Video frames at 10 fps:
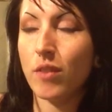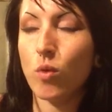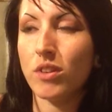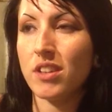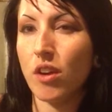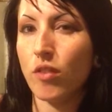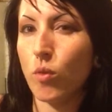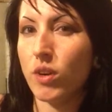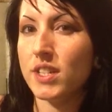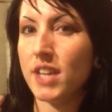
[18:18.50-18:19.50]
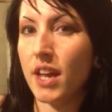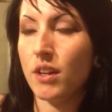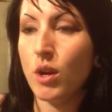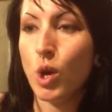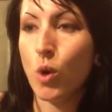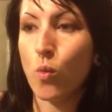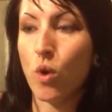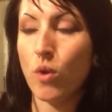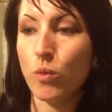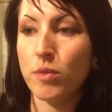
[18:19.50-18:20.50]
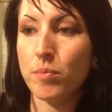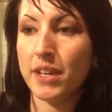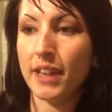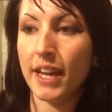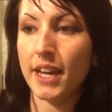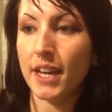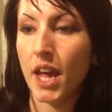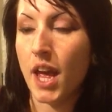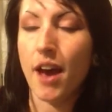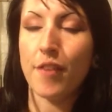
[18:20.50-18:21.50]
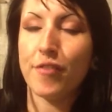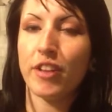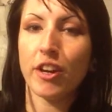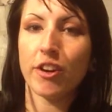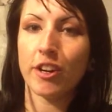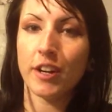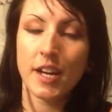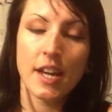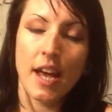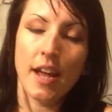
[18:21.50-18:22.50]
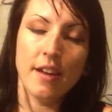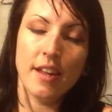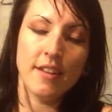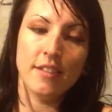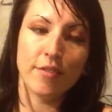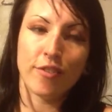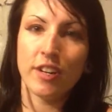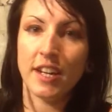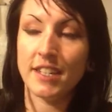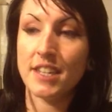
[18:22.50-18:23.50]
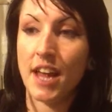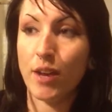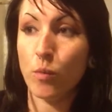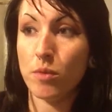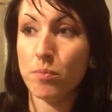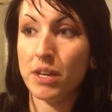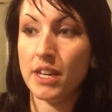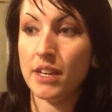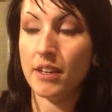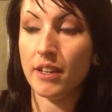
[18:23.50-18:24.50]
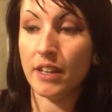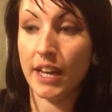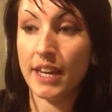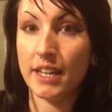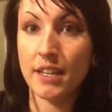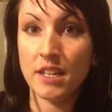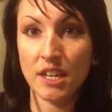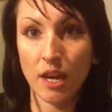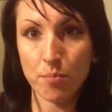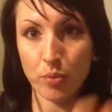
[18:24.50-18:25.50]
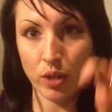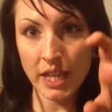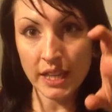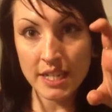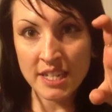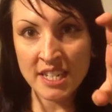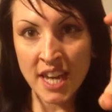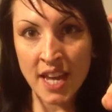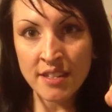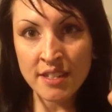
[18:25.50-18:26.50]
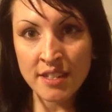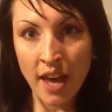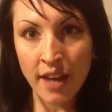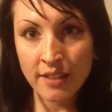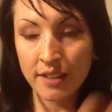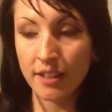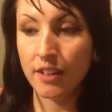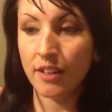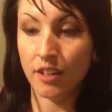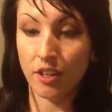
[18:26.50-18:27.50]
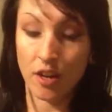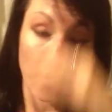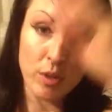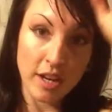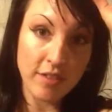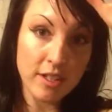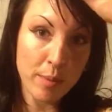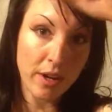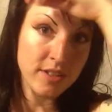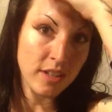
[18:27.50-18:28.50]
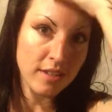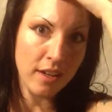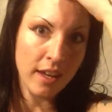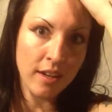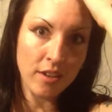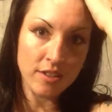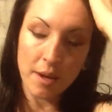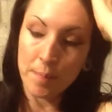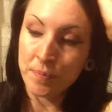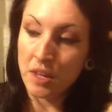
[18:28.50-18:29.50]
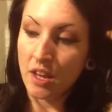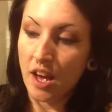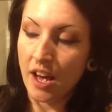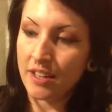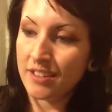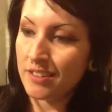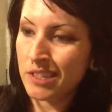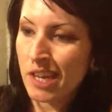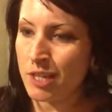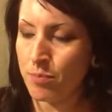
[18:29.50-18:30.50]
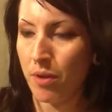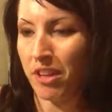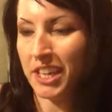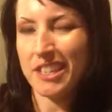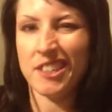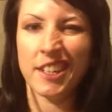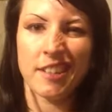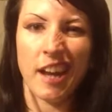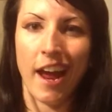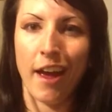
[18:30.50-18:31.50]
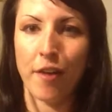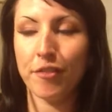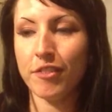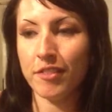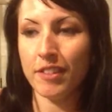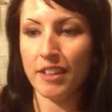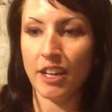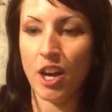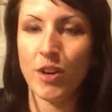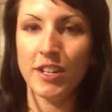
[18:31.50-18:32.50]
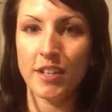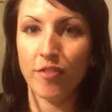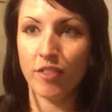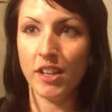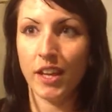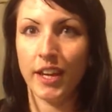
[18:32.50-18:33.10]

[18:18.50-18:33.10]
on a scale of 1 to 10, 1 would be like a flicker and indifferent, and 10 would be like completely dead set, you know, which I've experienced. I'll tell you that another time. Scott's probably like a 6.5. You know, he definitely